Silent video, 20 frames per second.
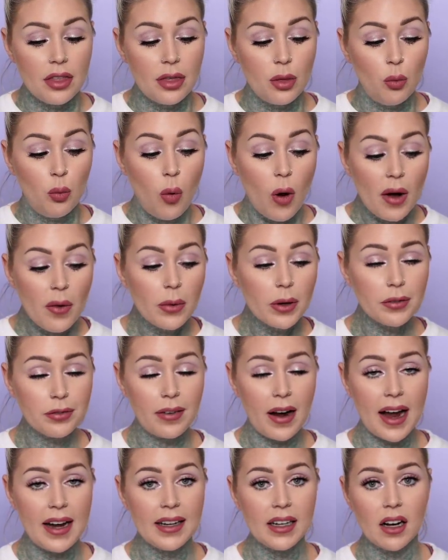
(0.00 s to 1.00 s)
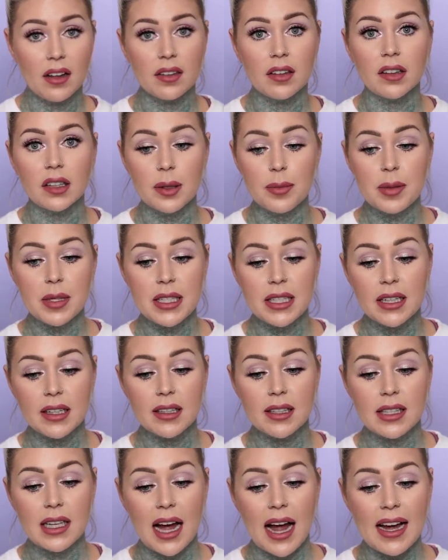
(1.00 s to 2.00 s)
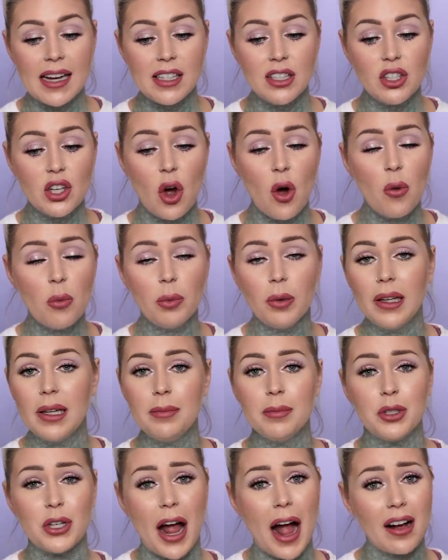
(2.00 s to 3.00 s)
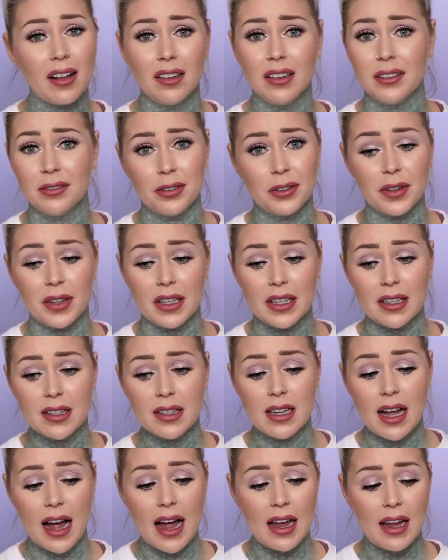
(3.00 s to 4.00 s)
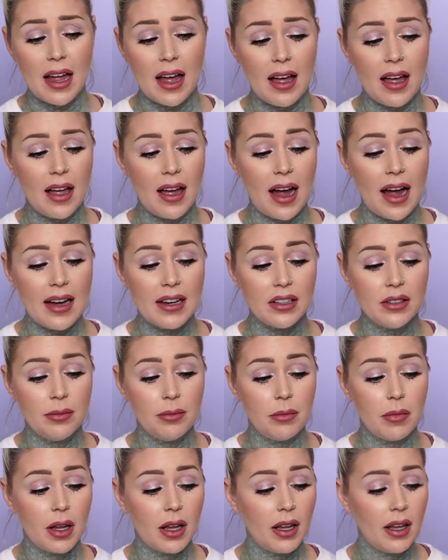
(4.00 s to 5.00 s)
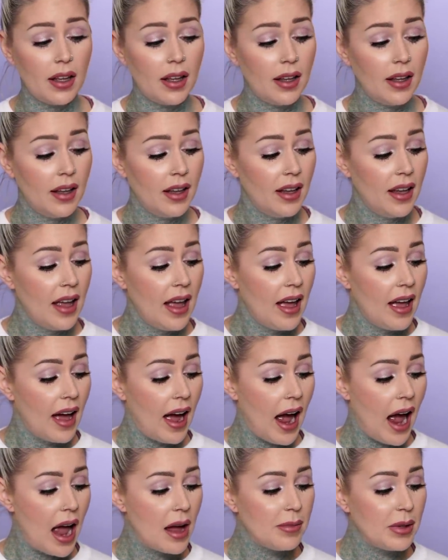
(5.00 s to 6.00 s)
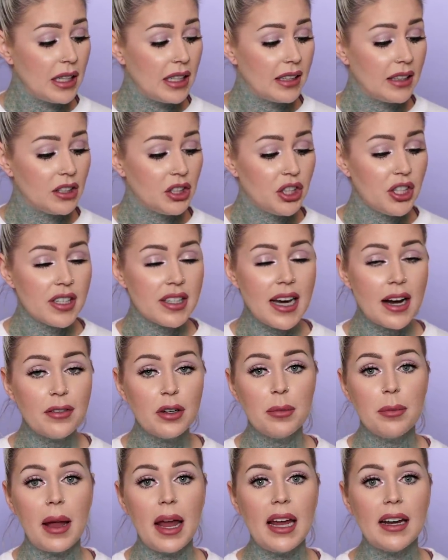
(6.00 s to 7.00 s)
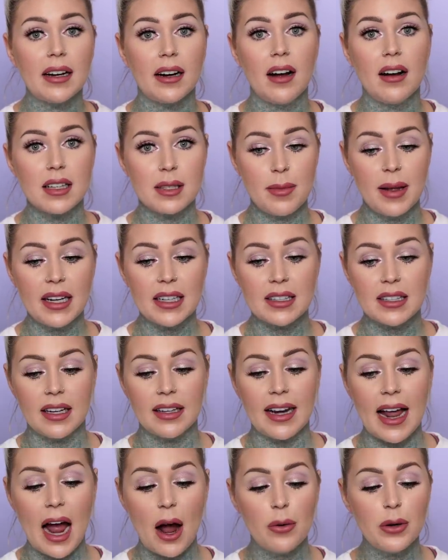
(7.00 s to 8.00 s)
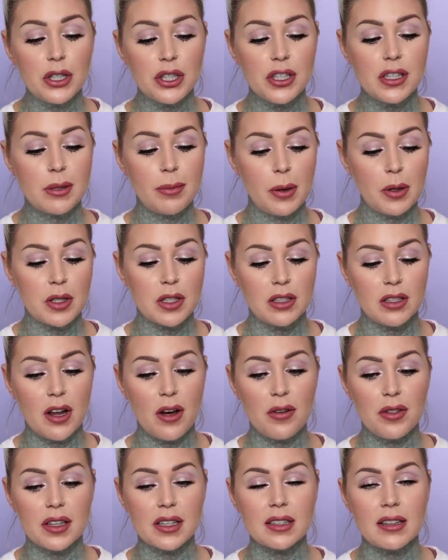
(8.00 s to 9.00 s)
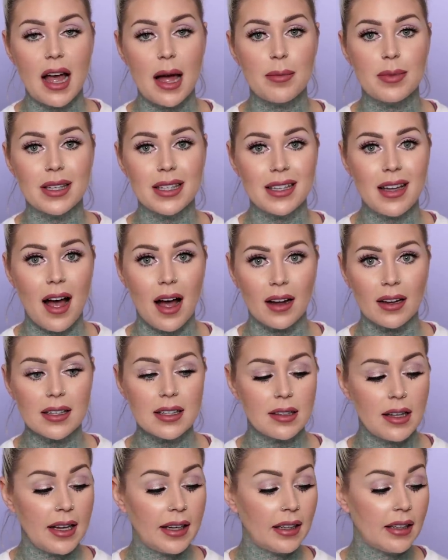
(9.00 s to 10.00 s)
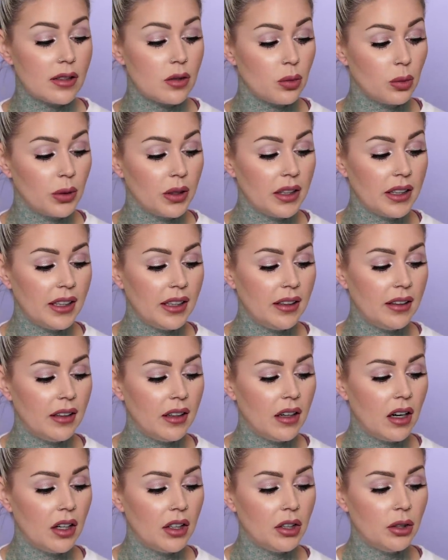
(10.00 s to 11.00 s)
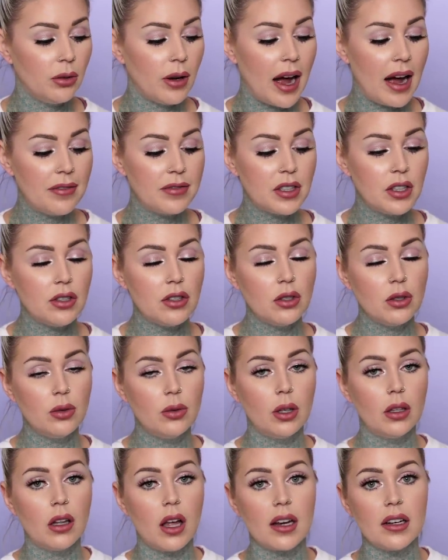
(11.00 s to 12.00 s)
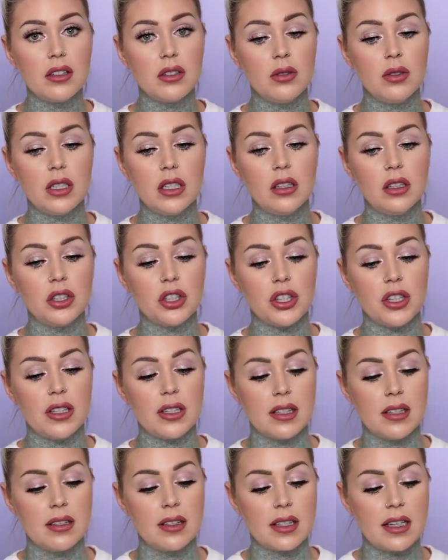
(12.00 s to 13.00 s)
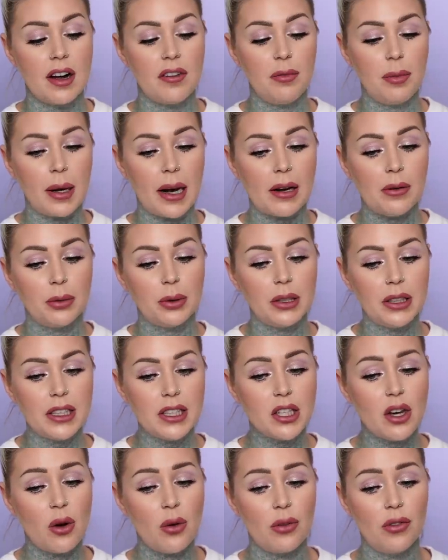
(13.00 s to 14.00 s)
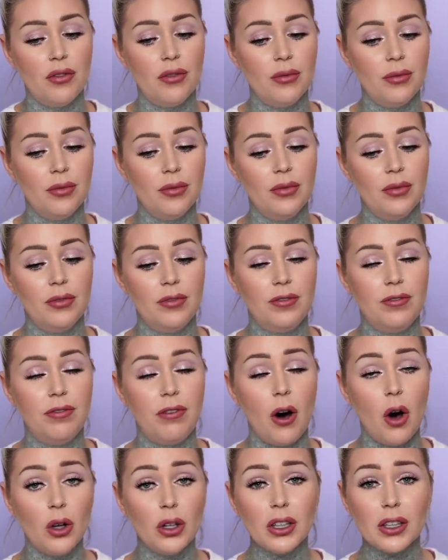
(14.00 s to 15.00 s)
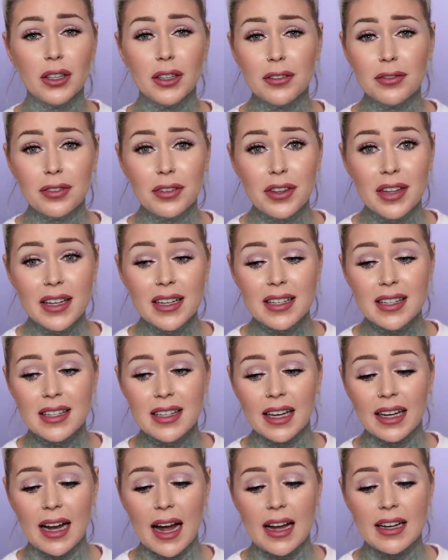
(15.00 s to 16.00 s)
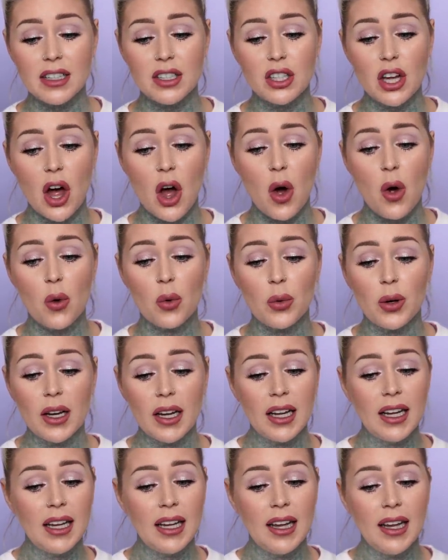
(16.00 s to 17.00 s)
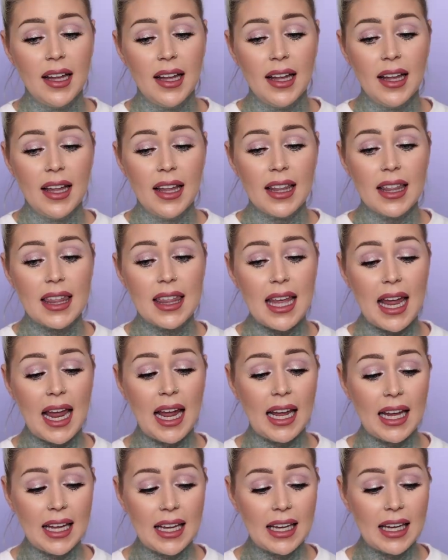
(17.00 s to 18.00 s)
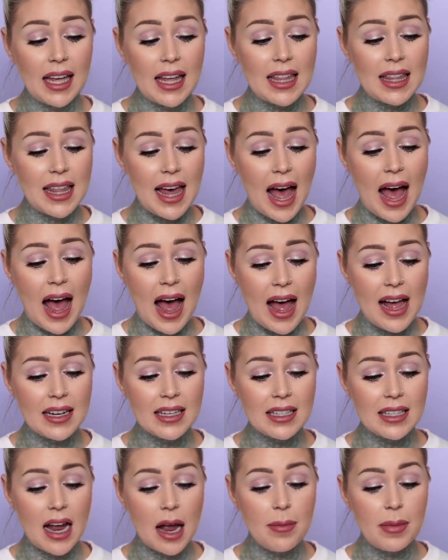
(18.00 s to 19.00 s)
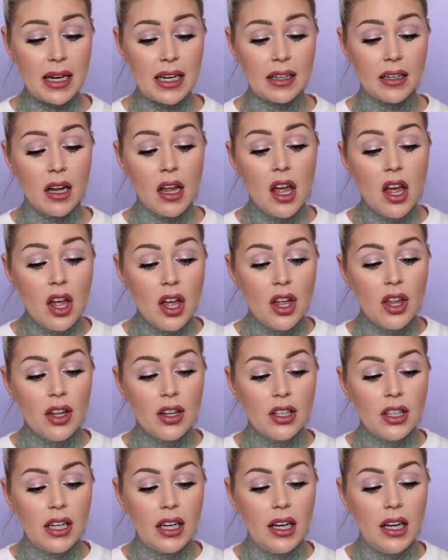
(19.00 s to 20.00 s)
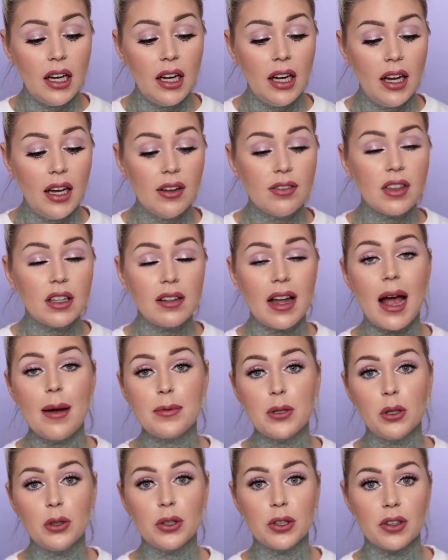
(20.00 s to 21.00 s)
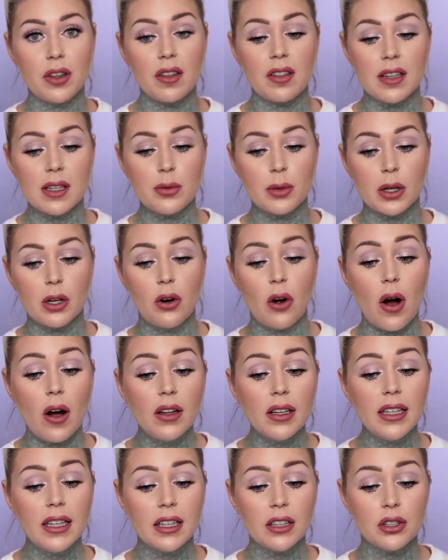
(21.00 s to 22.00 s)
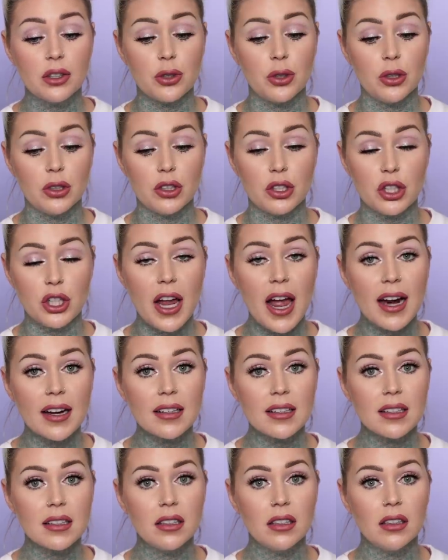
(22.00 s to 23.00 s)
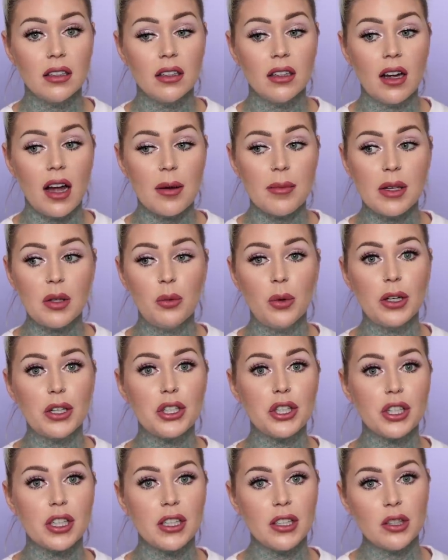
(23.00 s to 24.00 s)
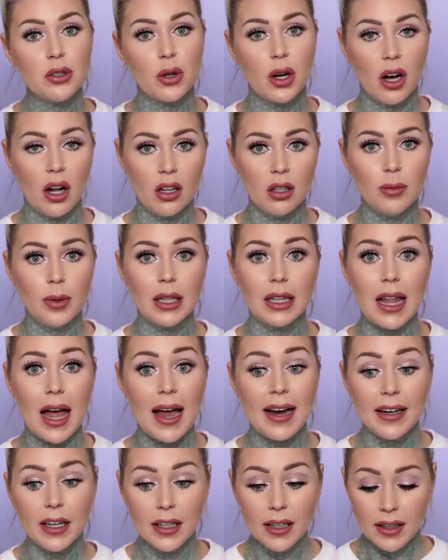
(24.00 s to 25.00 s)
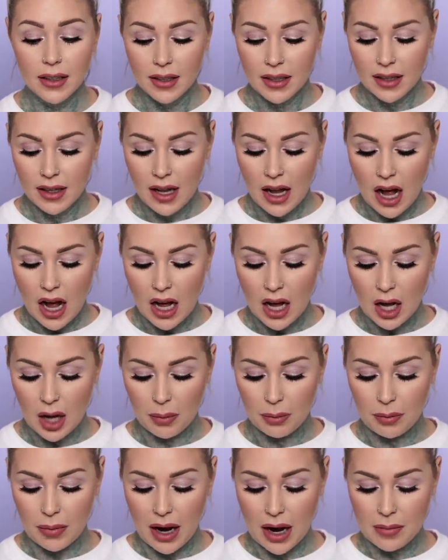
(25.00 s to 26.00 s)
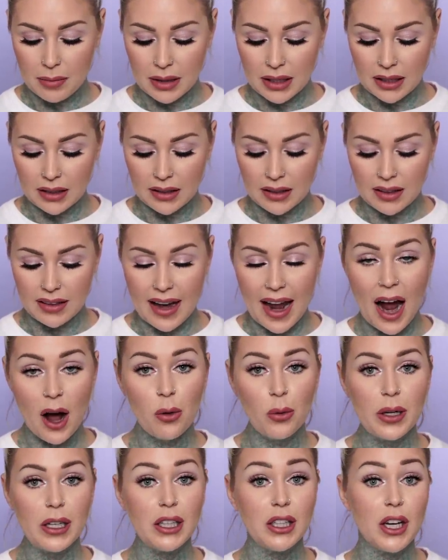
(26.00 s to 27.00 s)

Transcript: what we're finding on the lipsticks, I don't blame Jaclyn for this. I mean, she's never made a cosmetics line. How is she supposed to know this lab sucks? Like it's really, you have to do a lot of due diligence and stuff, but I really don't fault her for this. Like I don't think that, I mean, if the lab told her that these were quality controlled and checked, I mean, what is she gonna do? Call them a liar? I mean, now we